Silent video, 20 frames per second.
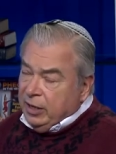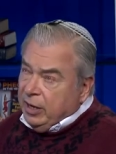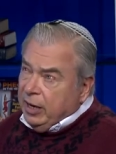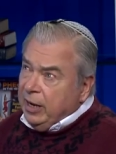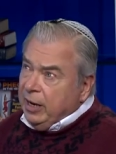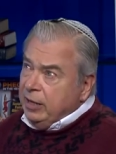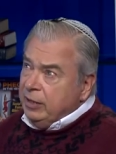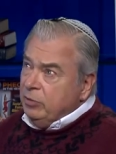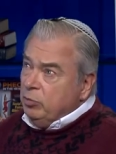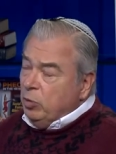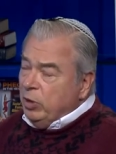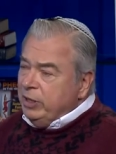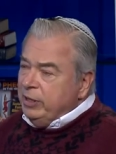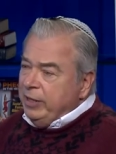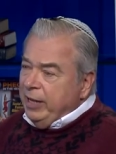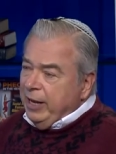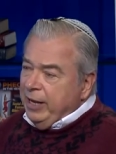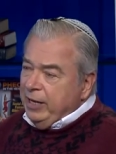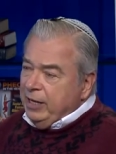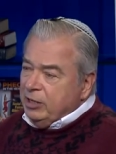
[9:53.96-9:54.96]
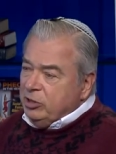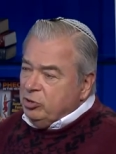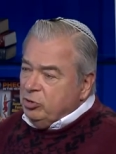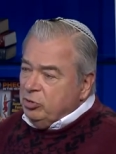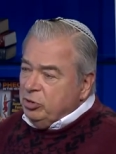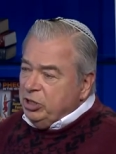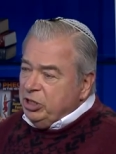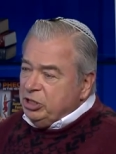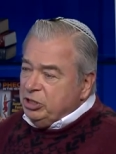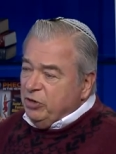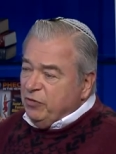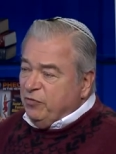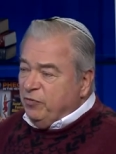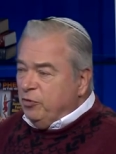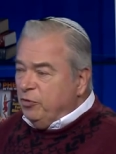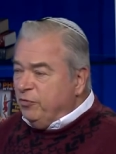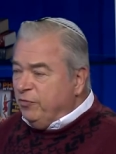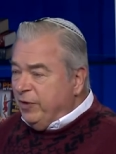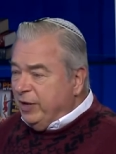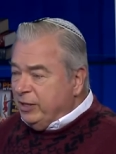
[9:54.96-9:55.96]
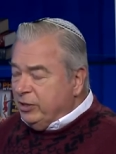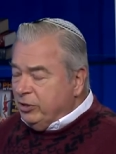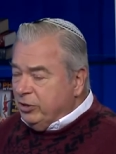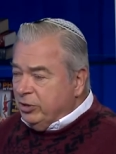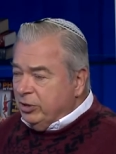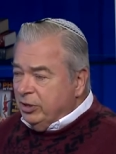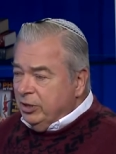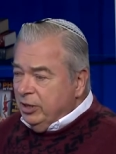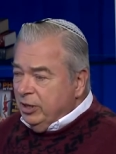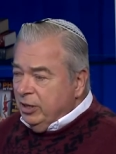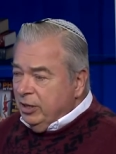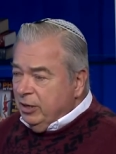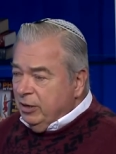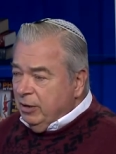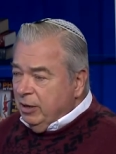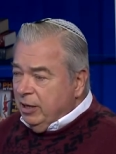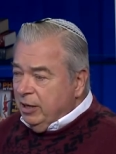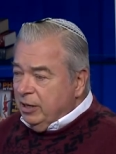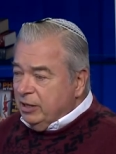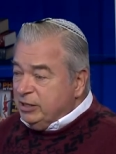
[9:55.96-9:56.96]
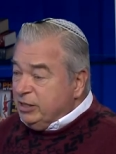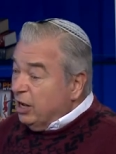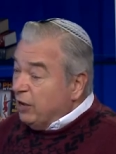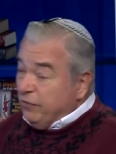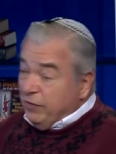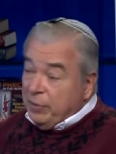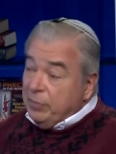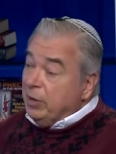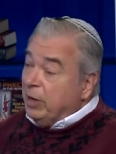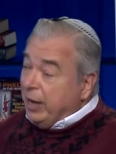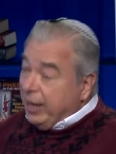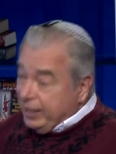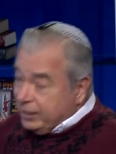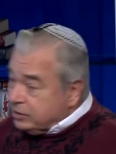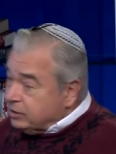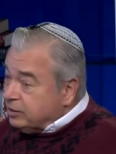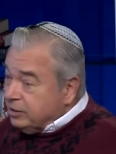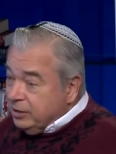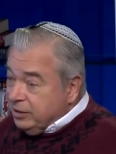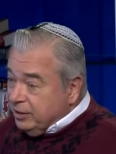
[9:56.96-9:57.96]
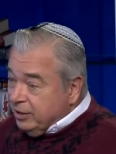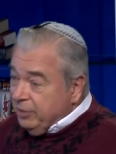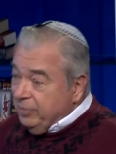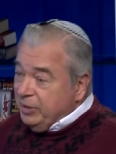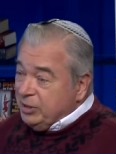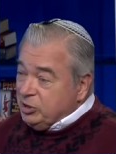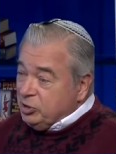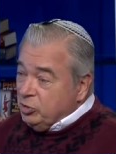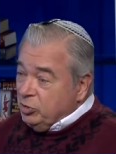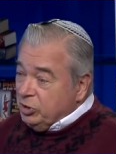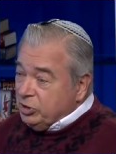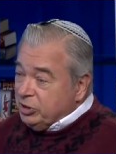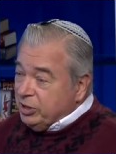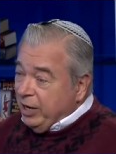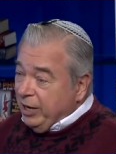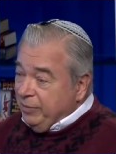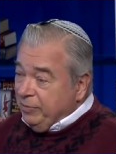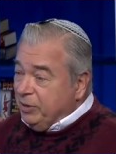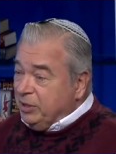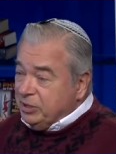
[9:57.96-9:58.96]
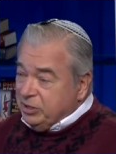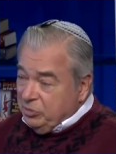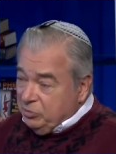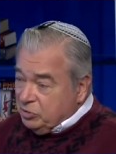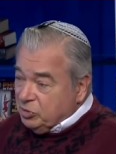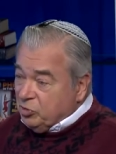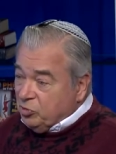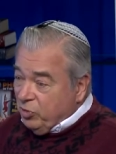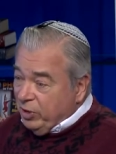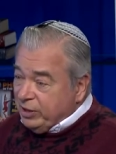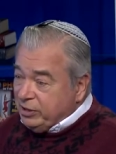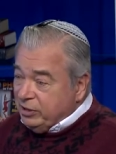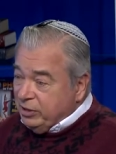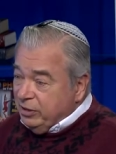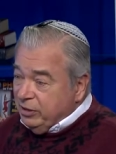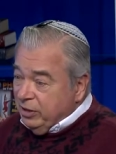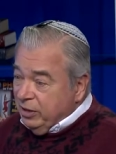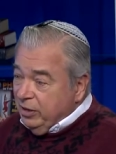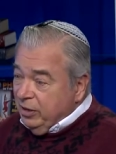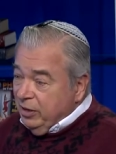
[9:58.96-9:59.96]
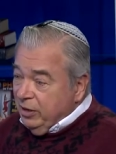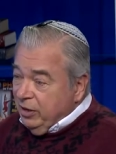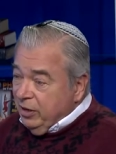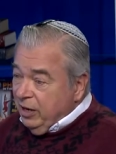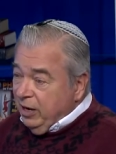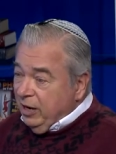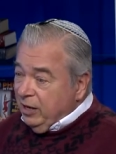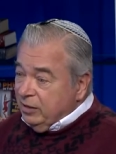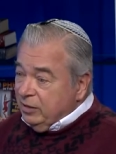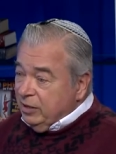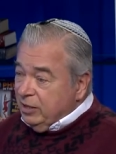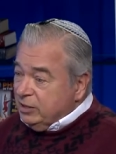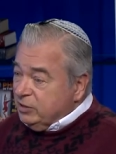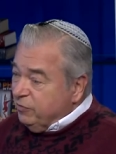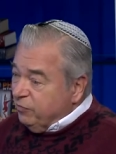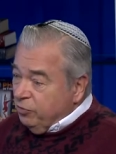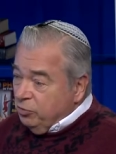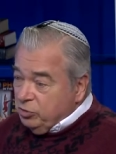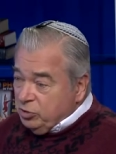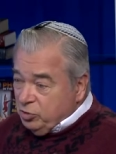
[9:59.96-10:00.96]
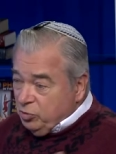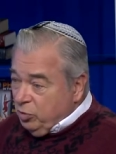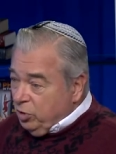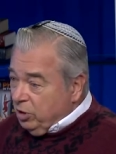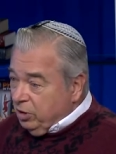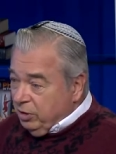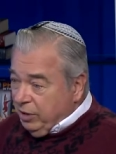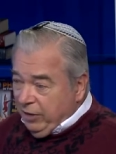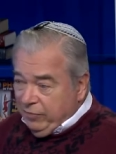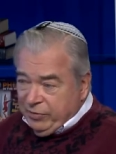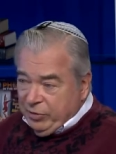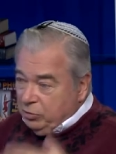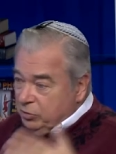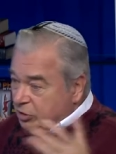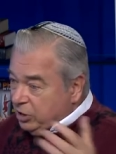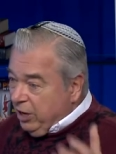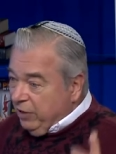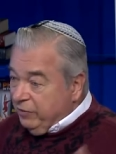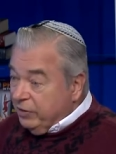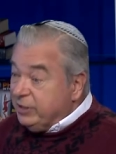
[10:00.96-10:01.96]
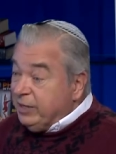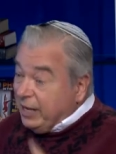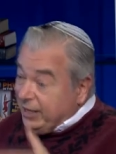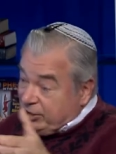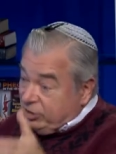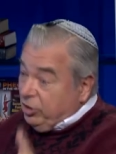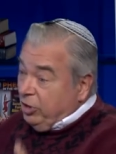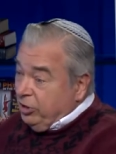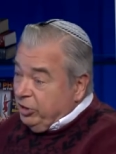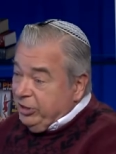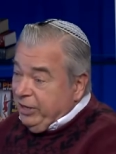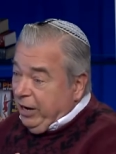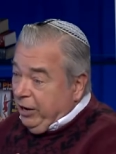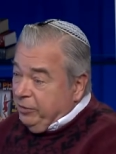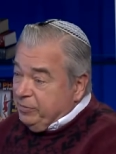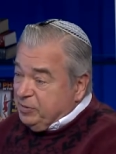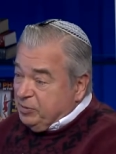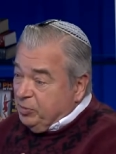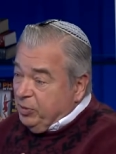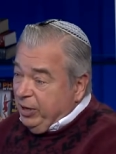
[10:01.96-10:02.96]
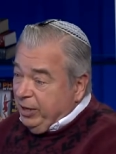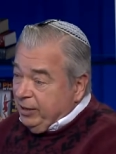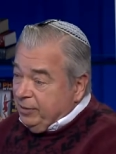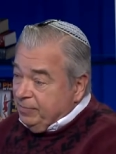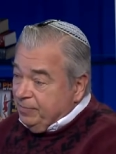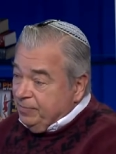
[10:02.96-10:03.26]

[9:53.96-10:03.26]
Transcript: And one day, a Tunisian fruit vendor uh, self immolates, commits suicide because he was arrested and his fruits were everything was com- that started the Arab Spring.